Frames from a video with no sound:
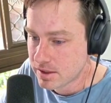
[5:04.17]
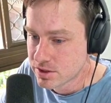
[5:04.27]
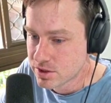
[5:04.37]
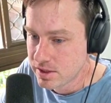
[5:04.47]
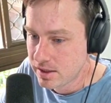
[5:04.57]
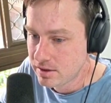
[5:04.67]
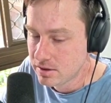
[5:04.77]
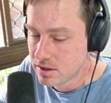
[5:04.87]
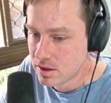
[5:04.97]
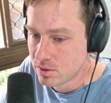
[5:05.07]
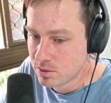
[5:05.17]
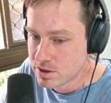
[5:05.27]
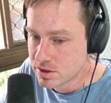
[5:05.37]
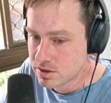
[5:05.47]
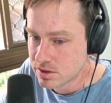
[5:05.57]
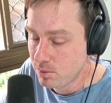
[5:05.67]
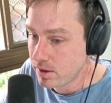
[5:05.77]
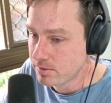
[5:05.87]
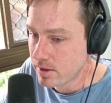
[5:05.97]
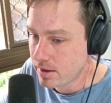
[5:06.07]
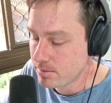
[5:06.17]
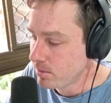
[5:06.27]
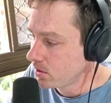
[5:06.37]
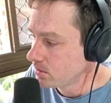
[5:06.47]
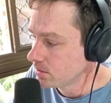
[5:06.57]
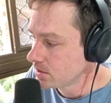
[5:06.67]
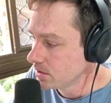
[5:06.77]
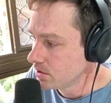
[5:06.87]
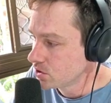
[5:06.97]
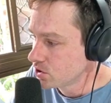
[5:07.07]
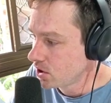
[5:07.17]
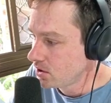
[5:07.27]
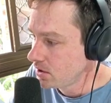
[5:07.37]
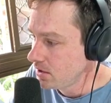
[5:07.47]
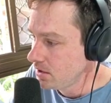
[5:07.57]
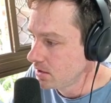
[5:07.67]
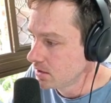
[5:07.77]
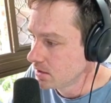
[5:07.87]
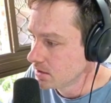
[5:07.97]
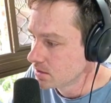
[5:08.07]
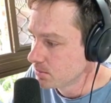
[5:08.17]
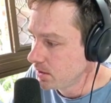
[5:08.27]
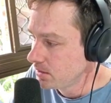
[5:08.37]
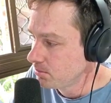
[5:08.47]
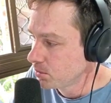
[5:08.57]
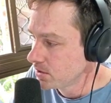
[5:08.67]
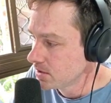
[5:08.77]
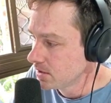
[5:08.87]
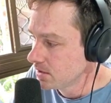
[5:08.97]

Schnell, which is one of the other models in chocolate as well, printed.